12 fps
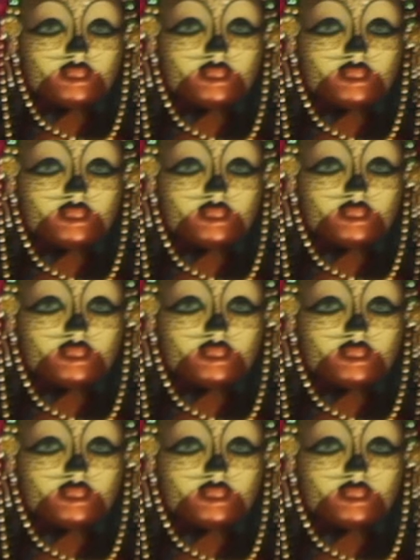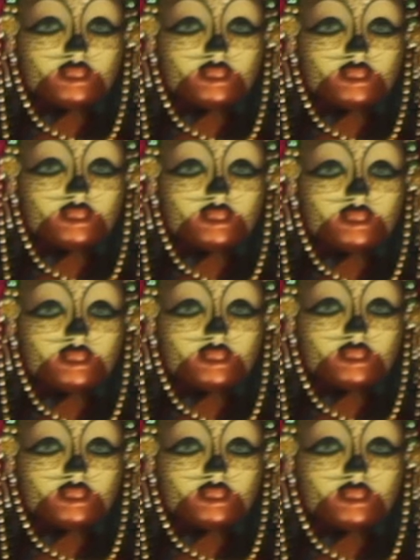
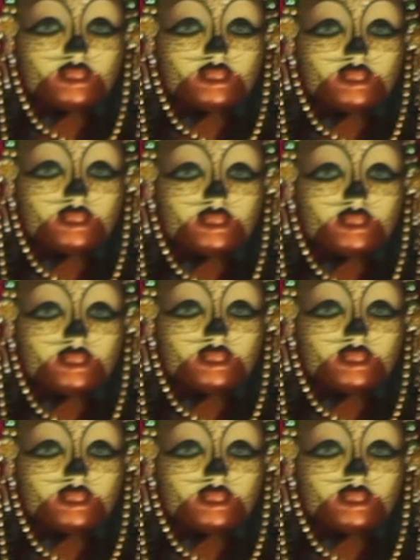No words are spoken by the person on screen.